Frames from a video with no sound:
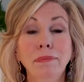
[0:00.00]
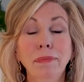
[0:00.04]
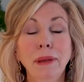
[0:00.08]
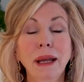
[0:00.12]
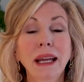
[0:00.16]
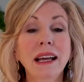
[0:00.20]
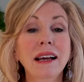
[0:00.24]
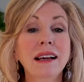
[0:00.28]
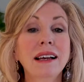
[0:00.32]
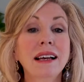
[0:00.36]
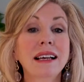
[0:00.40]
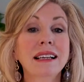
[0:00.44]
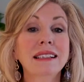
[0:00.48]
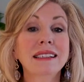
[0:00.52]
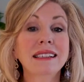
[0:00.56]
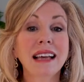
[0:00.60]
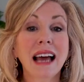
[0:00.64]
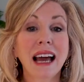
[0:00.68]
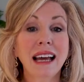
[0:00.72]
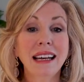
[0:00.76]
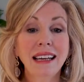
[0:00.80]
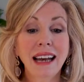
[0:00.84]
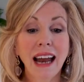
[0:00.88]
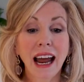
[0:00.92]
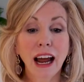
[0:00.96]
because
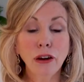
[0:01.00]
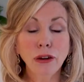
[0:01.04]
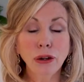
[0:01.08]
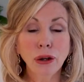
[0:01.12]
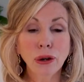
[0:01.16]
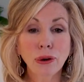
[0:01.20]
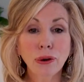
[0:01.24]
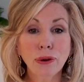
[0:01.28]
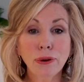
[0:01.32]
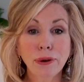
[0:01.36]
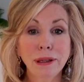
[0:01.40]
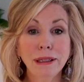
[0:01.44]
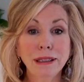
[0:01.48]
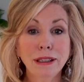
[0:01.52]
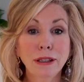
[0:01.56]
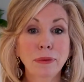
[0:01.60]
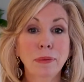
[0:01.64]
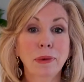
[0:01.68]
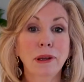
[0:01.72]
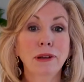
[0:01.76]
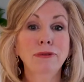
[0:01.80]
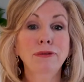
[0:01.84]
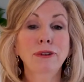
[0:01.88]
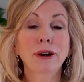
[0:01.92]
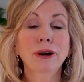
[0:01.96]
now you're going to
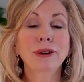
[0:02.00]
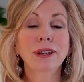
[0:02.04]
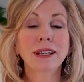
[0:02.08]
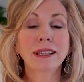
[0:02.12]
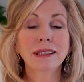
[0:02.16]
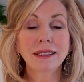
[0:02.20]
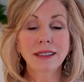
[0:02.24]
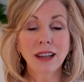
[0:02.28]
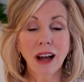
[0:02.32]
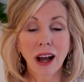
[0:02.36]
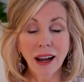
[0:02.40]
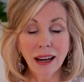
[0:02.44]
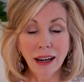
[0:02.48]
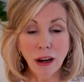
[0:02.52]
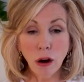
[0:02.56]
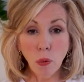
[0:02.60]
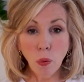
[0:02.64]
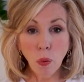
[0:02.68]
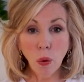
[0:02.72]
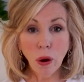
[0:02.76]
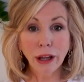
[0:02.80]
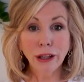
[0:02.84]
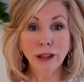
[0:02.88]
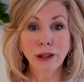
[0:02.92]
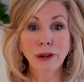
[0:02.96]
be focused on
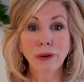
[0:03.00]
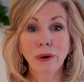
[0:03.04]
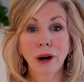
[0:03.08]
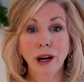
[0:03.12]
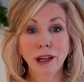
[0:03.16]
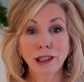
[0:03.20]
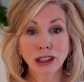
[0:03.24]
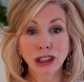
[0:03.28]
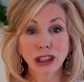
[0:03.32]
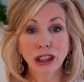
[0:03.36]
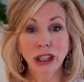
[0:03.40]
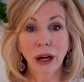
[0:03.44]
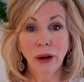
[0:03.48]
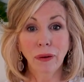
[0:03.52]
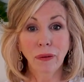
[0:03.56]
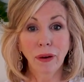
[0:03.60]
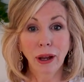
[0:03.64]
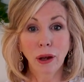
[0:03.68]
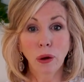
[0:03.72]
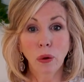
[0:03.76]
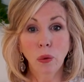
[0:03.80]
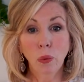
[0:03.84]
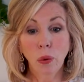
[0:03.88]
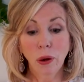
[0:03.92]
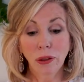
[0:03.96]
what you are
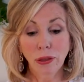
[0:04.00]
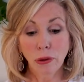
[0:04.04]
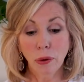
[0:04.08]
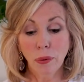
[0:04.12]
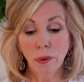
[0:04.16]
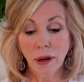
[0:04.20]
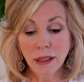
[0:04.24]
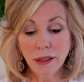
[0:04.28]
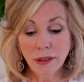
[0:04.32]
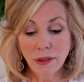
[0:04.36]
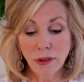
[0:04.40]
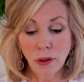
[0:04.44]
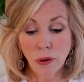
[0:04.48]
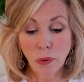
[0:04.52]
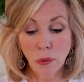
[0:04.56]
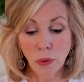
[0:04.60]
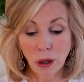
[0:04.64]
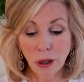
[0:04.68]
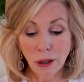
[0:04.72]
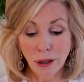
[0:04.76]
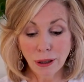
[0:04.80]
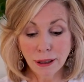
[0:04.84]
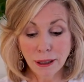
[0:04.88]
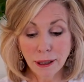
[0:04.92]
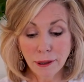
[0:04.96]
sharing with the rest of the
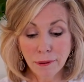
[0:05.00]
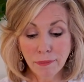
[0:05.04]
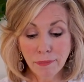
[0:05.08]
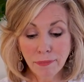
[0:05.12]
world